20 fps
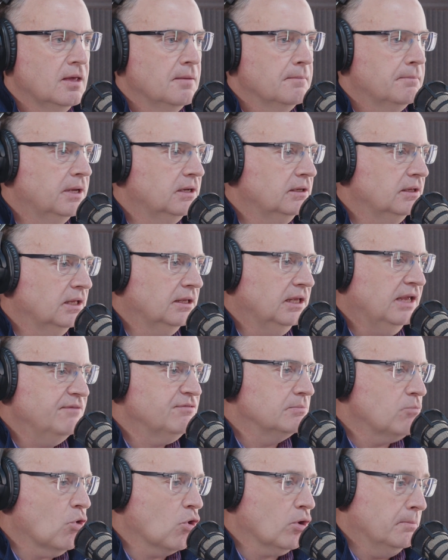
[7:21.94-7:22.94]
But
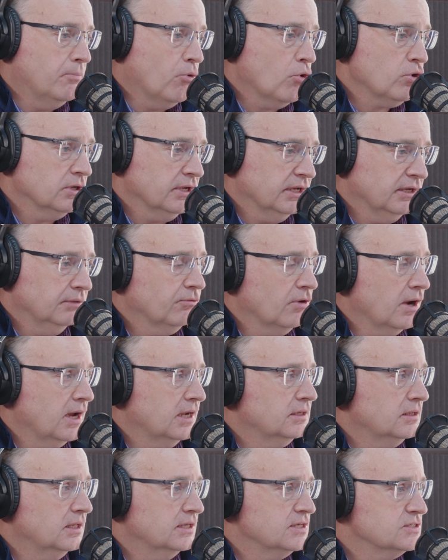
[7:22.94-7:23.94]
even more importantly,
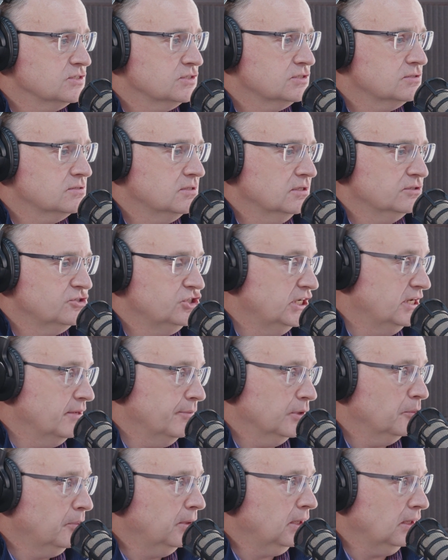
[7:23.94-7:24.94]
right, is the
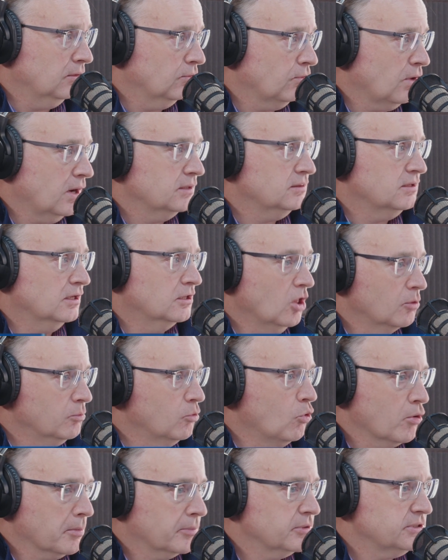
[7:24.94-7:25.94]
GWP, right, the
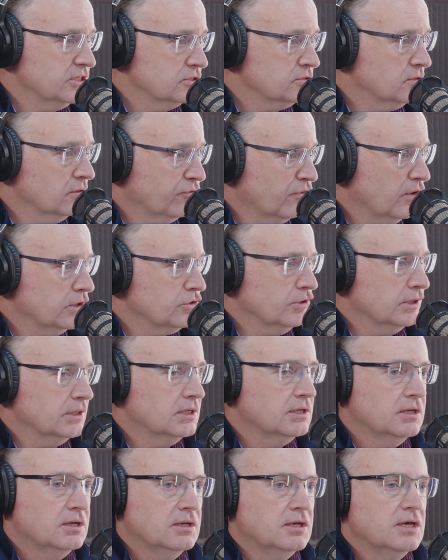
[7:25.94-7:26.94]
global warming potential refrigerant.
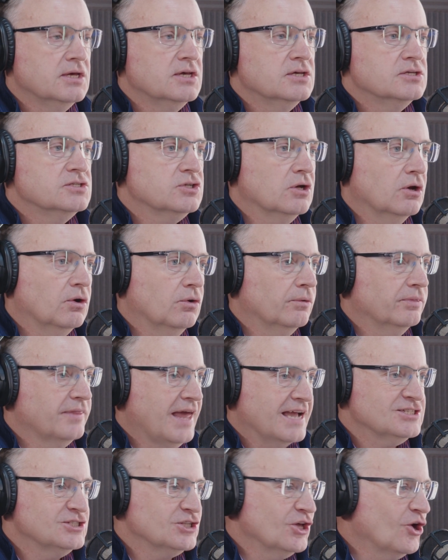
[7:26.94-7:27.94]
So
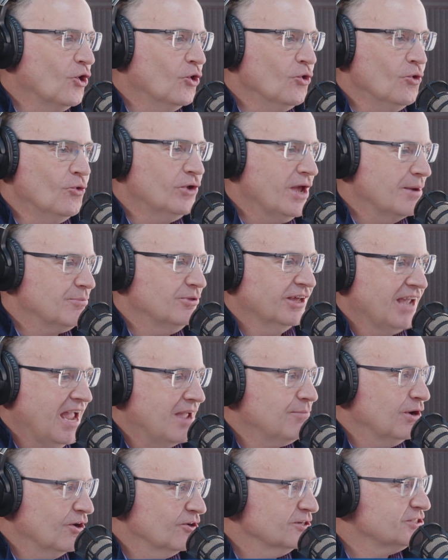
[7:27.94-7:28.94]
that's the whole name of the
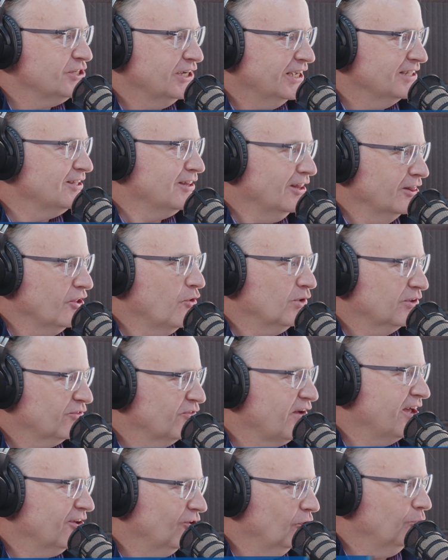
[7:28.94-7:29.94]
game here, is to get to the lowest
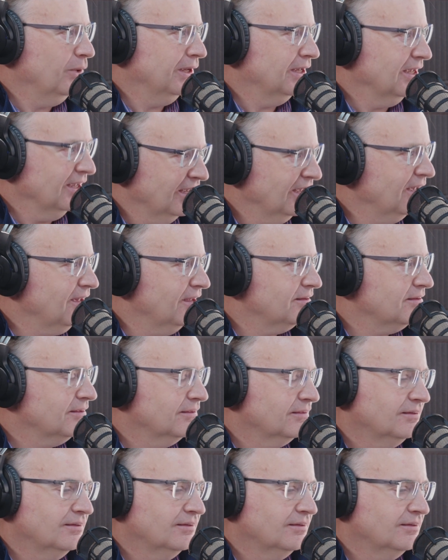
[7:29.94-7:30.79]
value we can get.